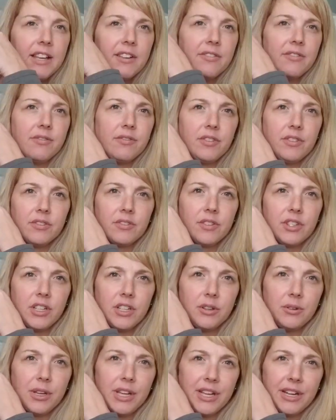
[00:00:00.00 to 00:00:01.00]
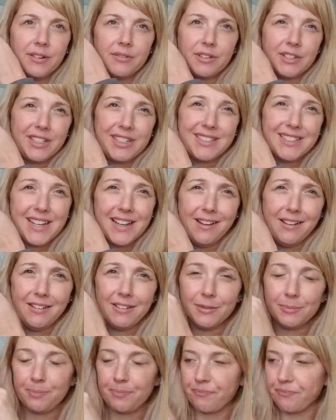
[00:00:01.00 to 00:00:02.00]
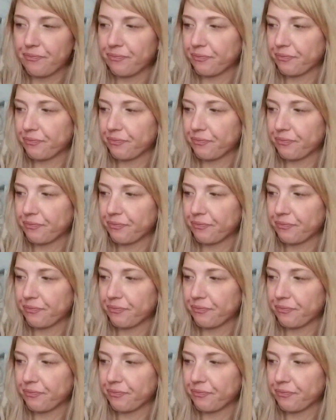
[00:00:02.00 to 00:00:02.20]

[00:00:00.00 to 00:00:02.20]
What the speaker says: if you can't really tell.